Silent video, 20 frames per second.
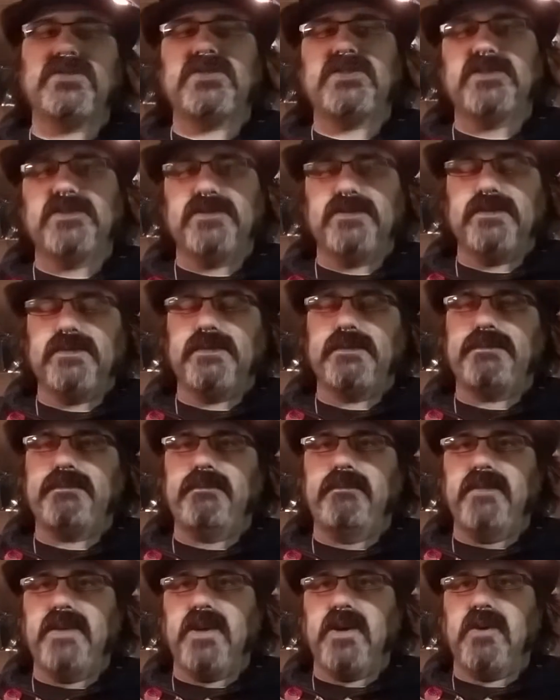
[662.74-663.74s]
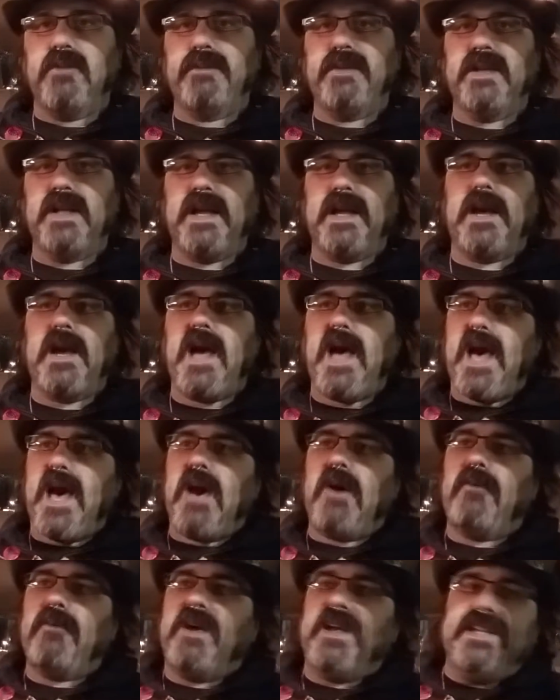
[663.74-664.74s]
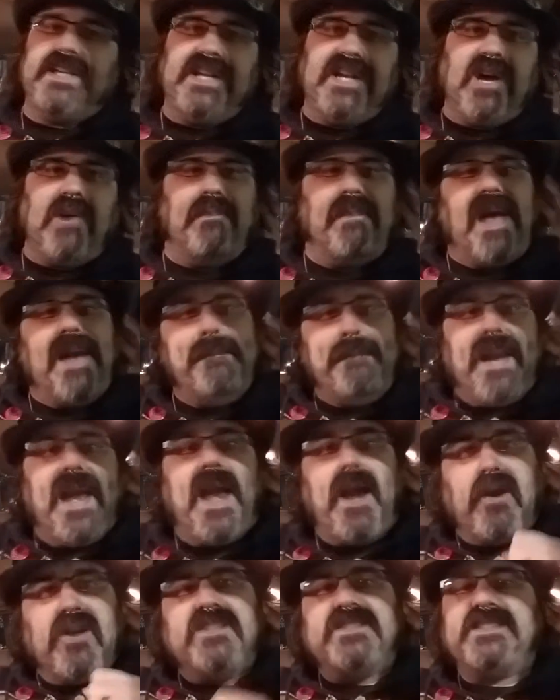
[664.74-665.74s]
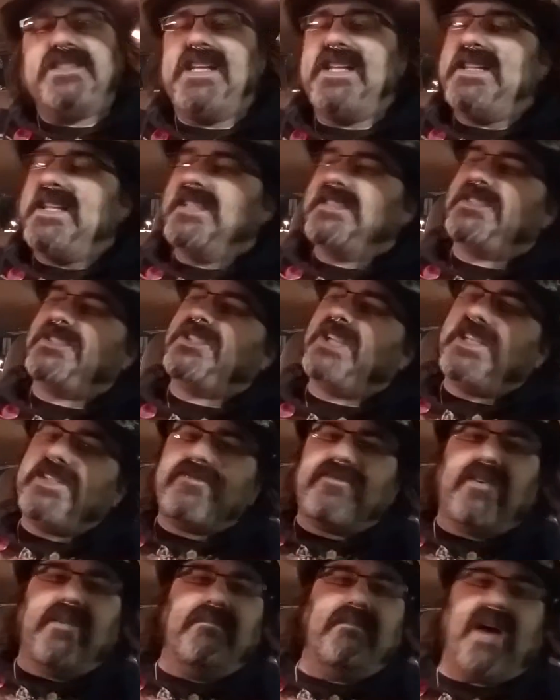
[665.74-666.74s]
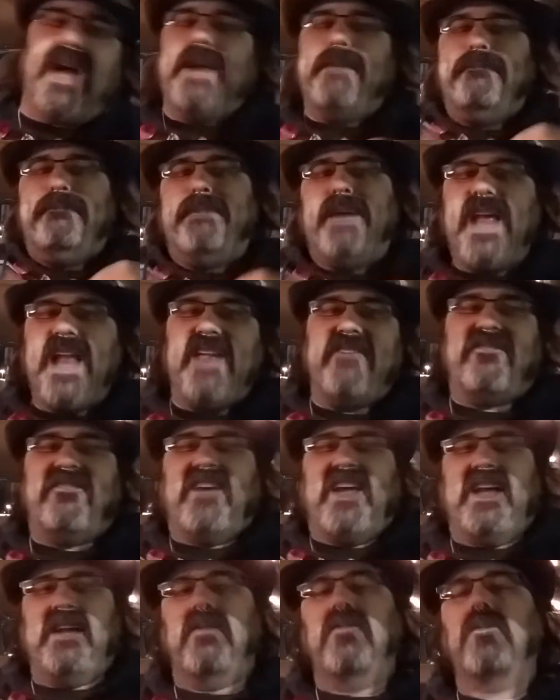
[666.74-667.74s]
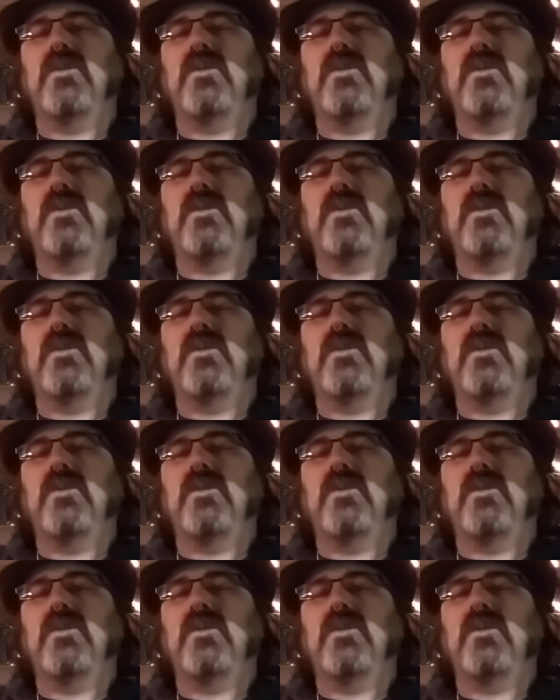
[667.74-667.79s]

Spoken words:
to, be like, oh, well, my parents did this just for my benefit.